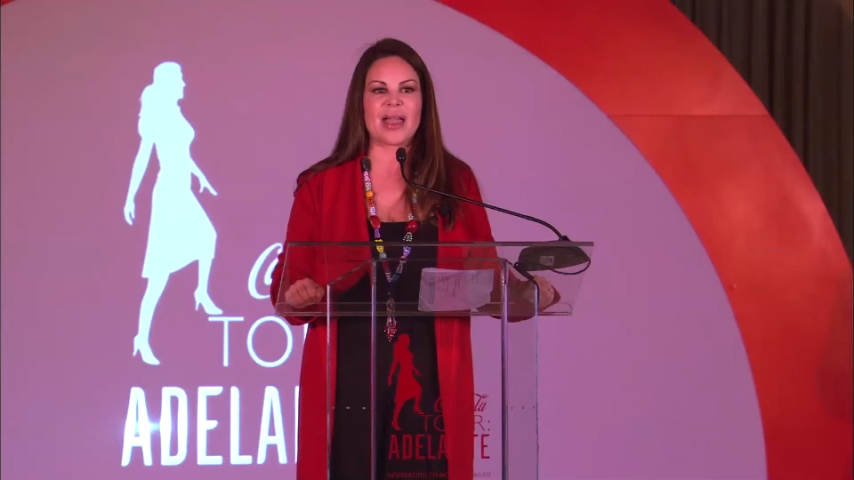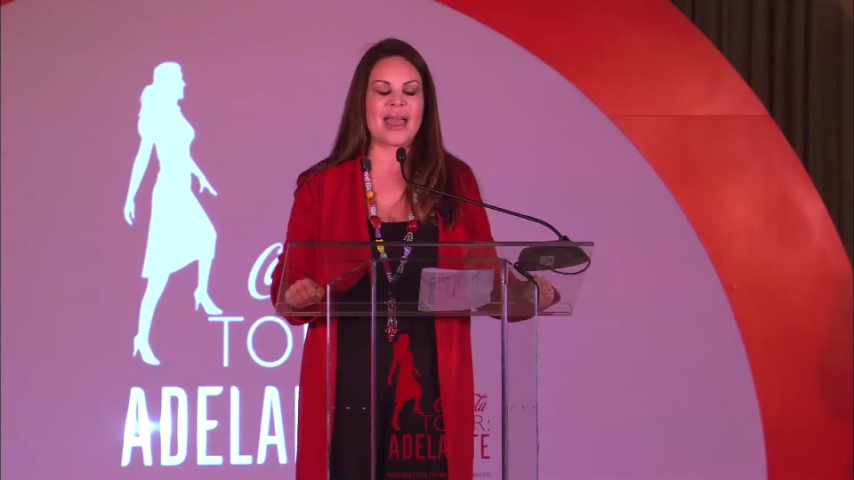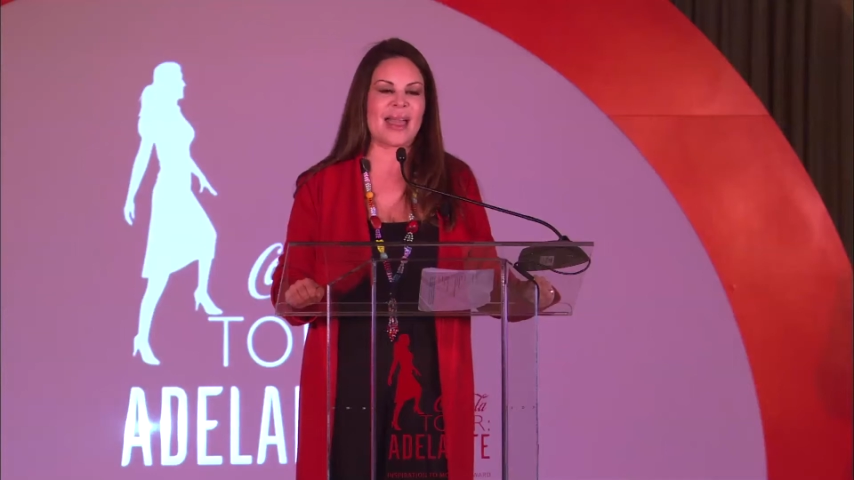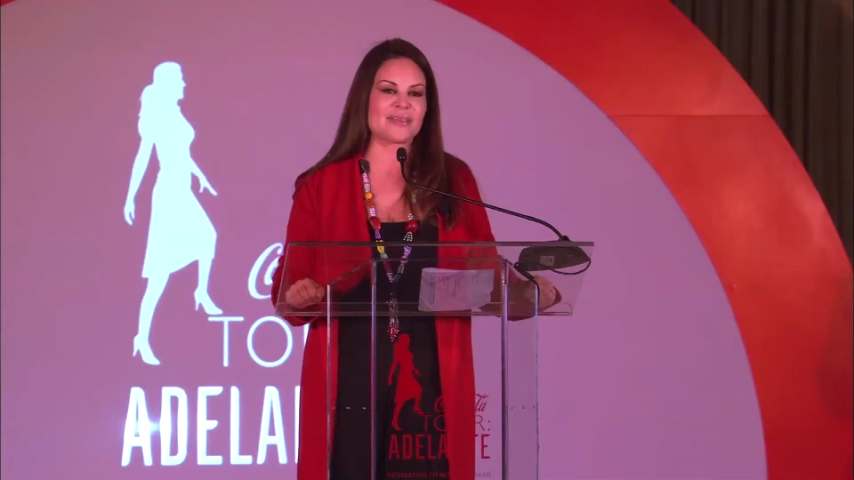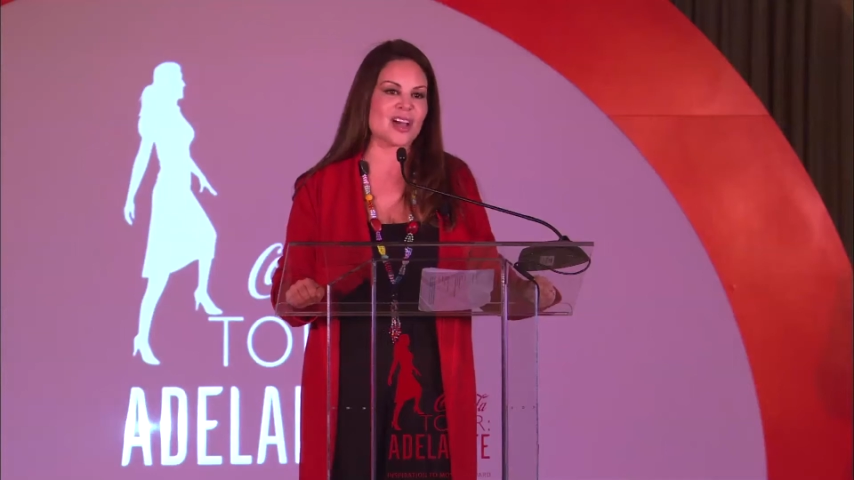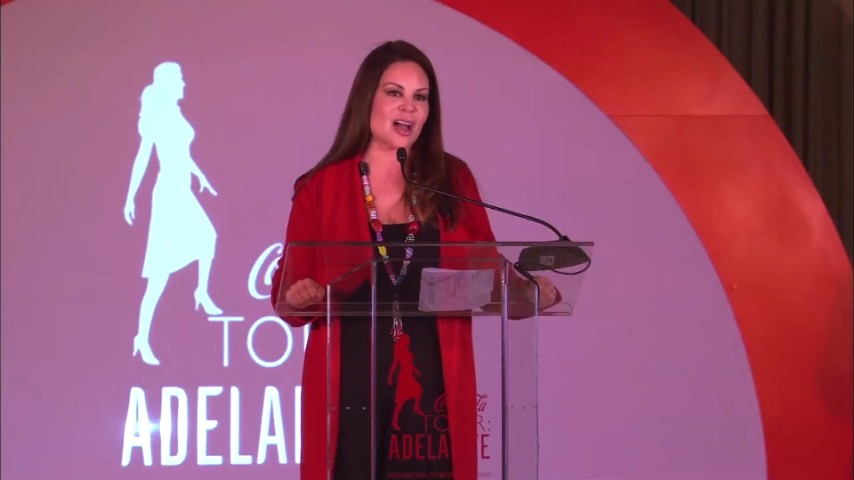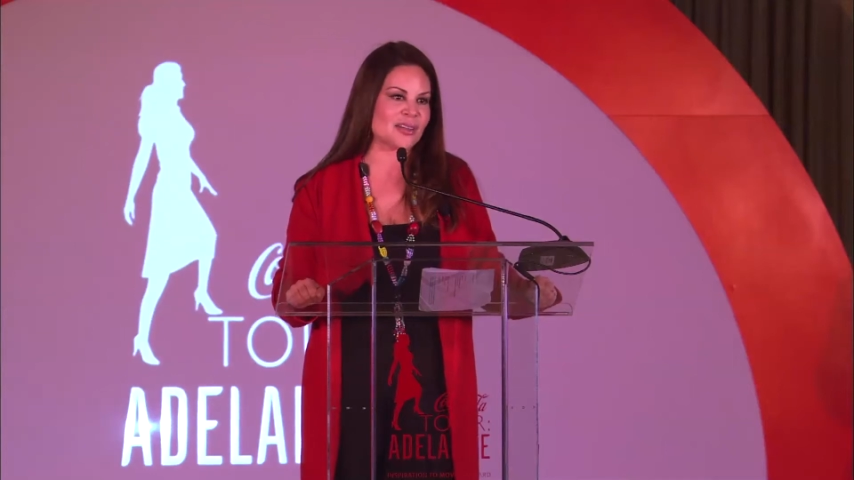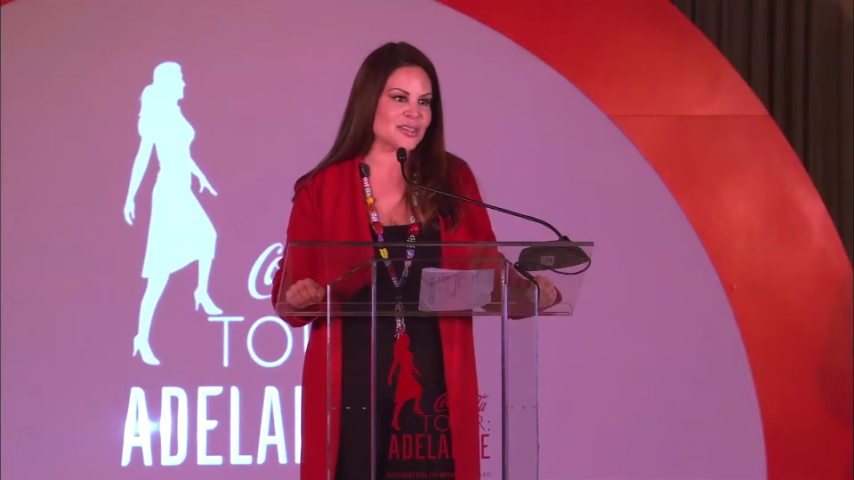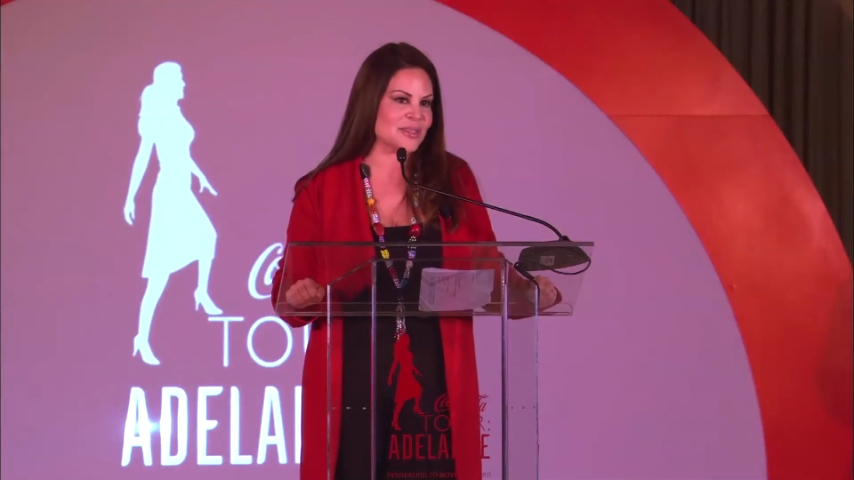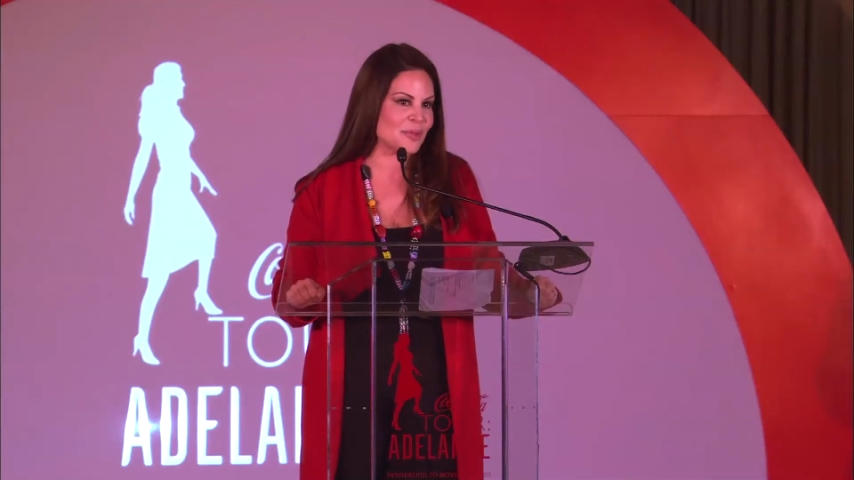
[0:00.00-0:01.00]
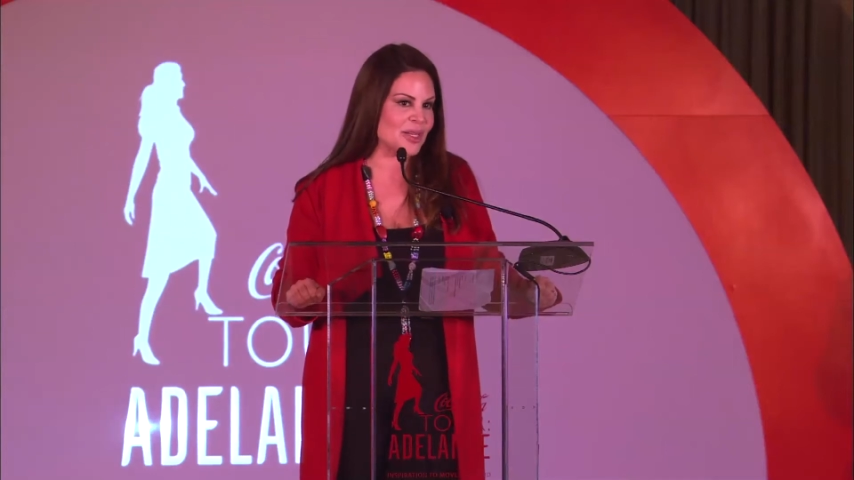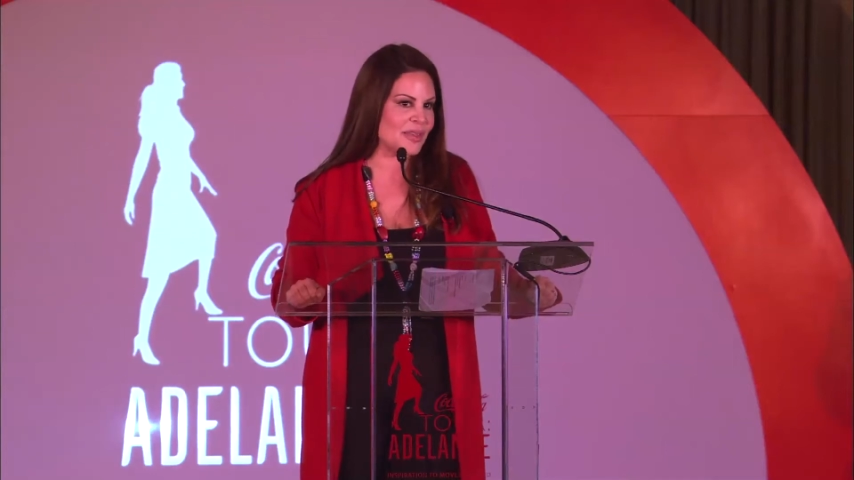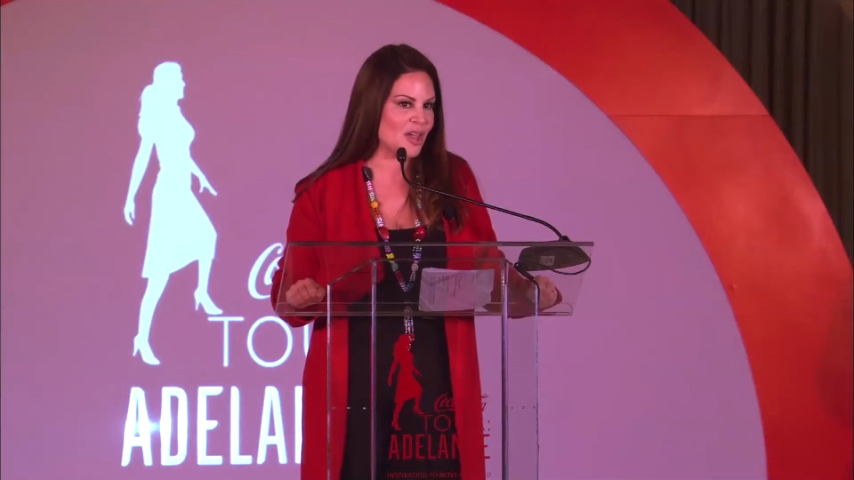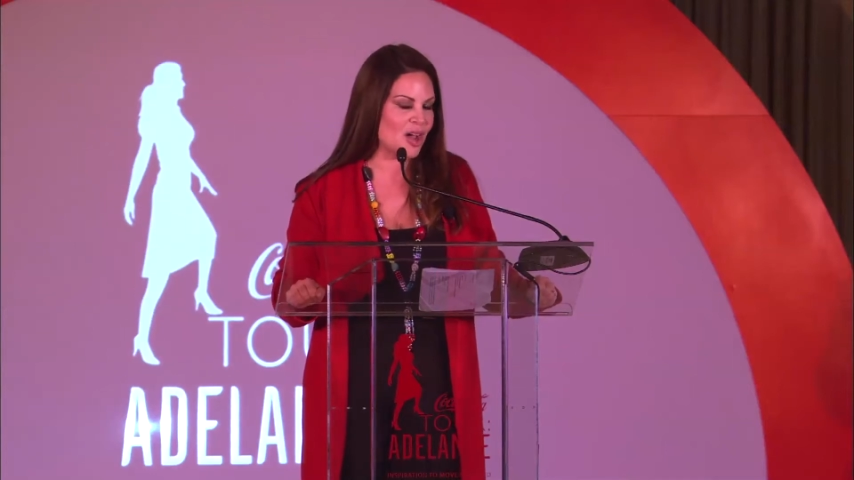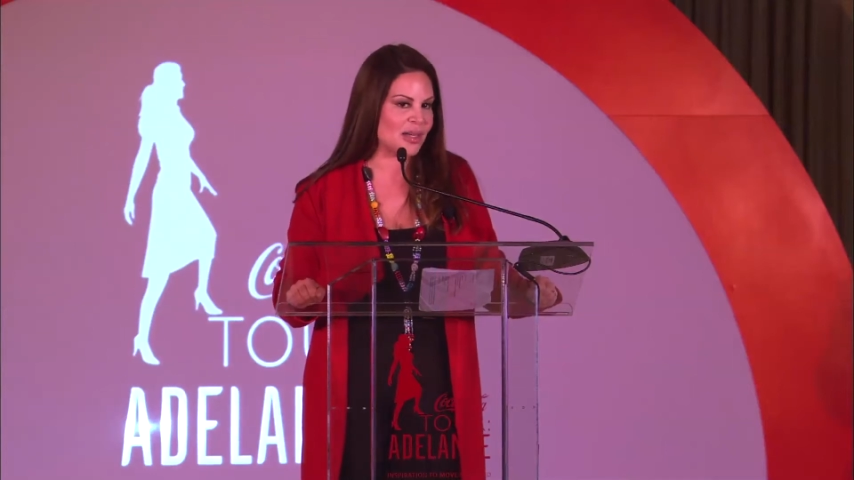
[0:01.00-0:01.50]
I have to honor someone
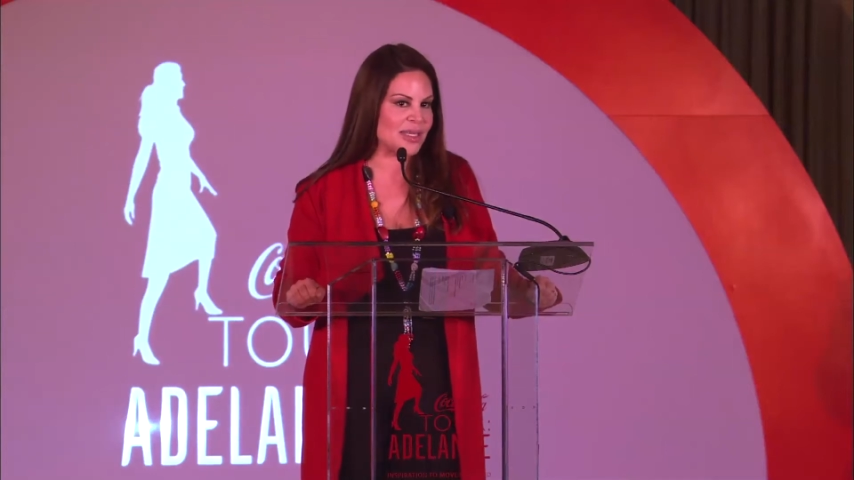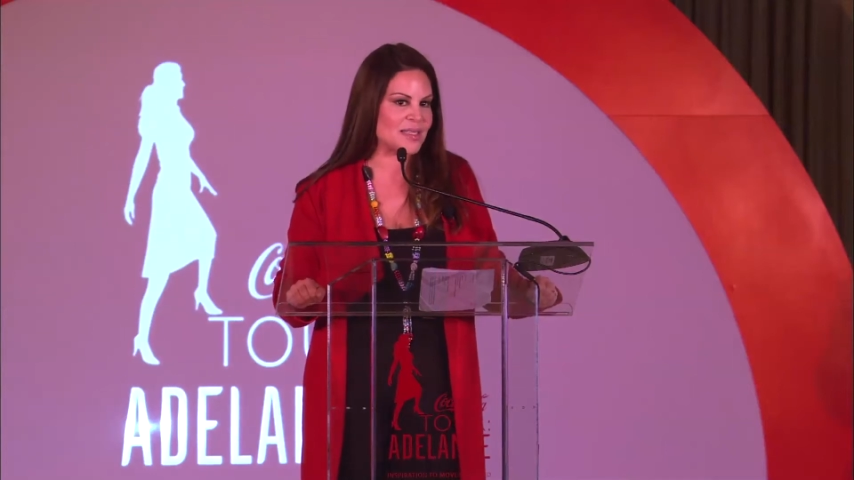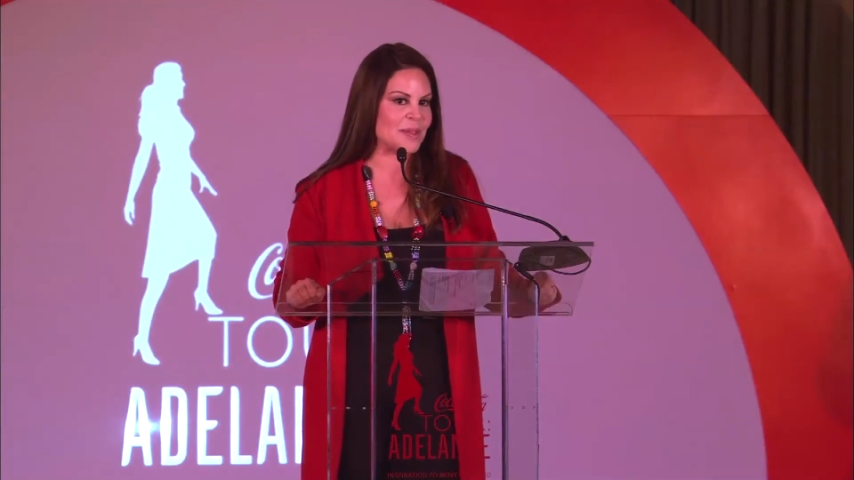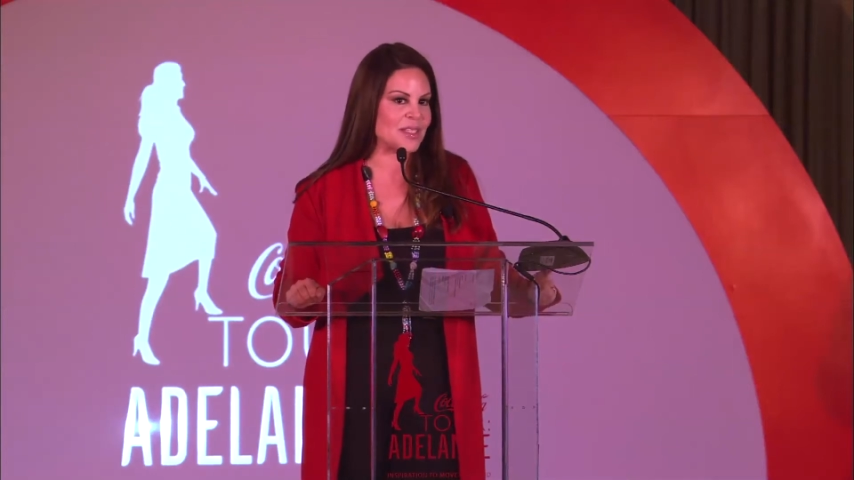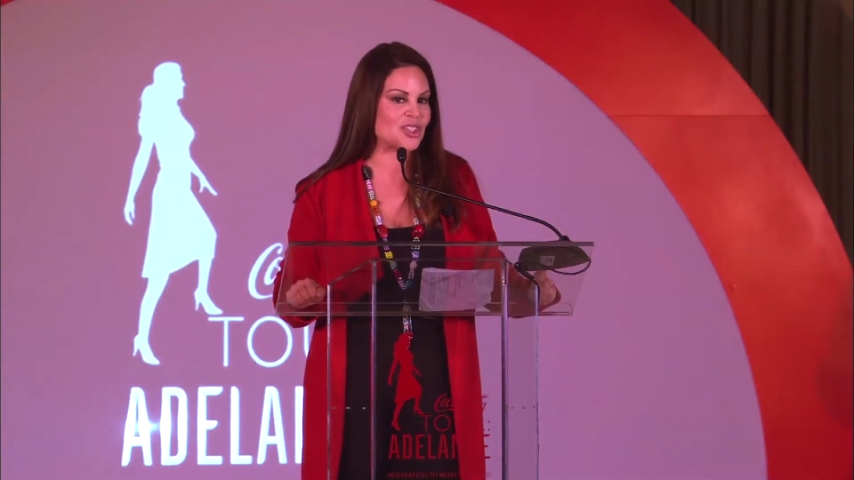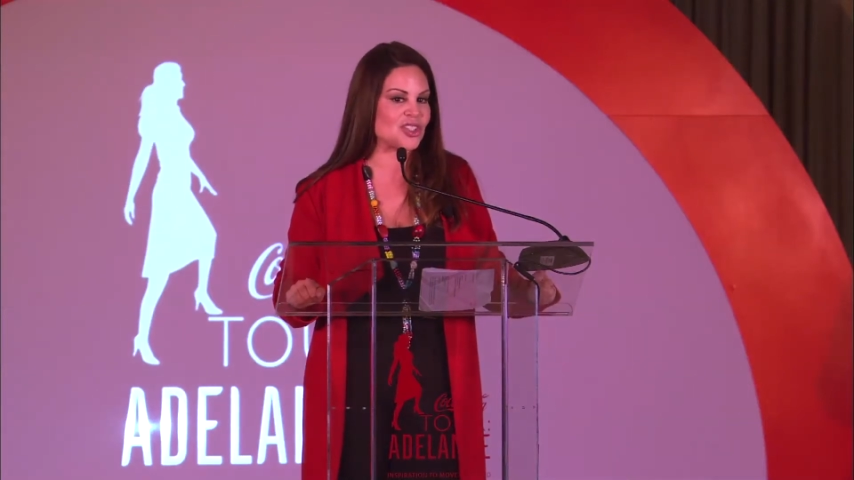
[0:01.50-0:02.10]
in the audience because